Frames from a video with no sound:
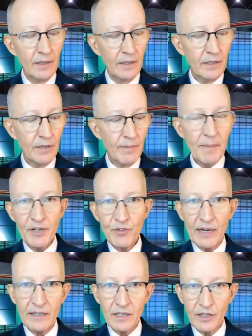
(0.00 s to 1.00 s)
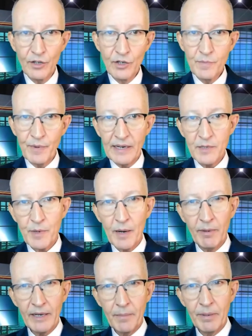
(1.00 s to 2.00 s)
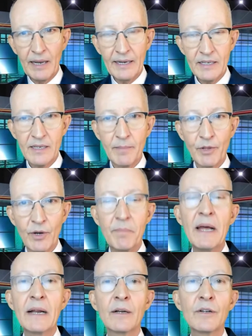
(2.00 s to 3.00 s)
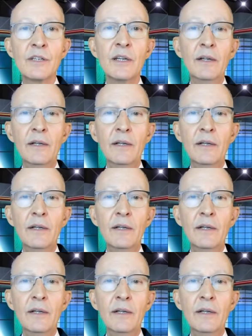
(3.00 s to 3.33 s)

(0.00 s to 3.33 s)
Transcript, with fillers: you might be attracted to those brands probably apply to some of their competitors